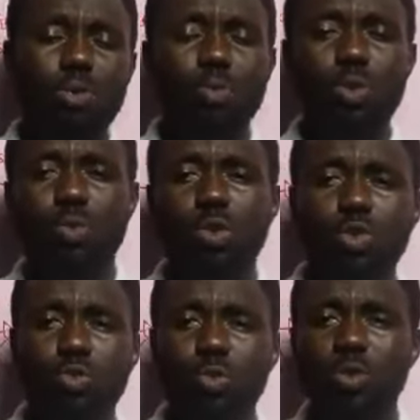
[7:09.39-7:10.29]
World War
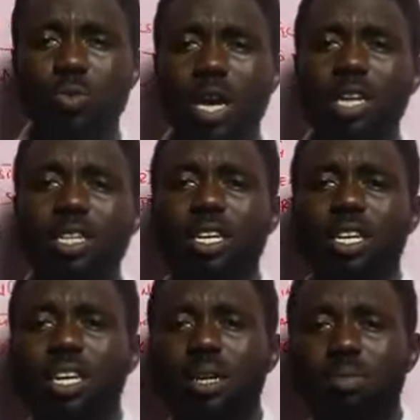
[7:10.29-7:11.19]
II and why
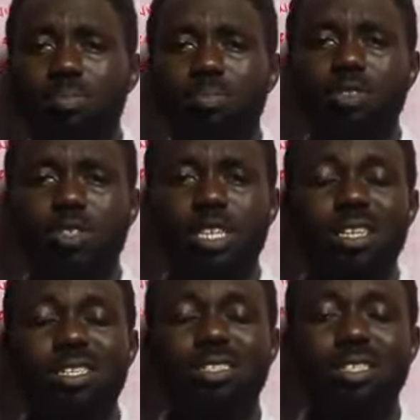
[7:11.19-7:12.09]
the
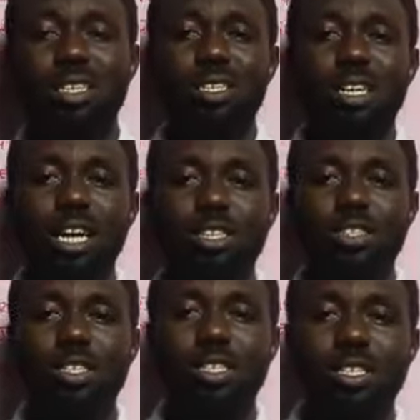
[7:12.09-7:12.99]
United States
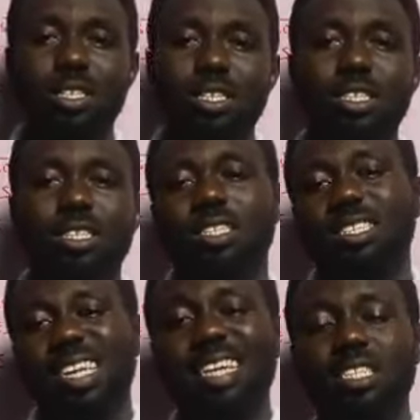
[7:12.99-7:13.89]
actually
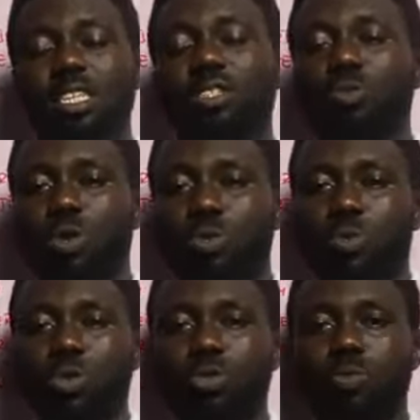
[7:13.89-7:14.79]
entered the World
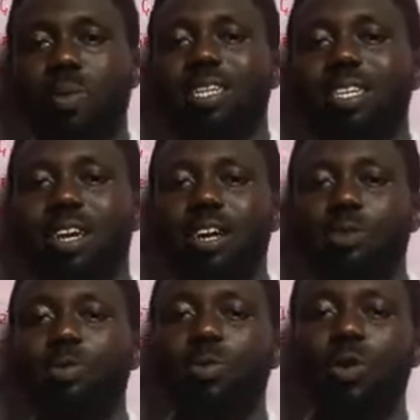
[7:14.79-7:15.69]
War II by
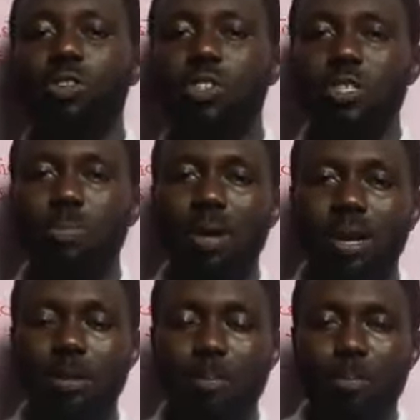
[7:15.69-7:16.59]
declaring war on Japan,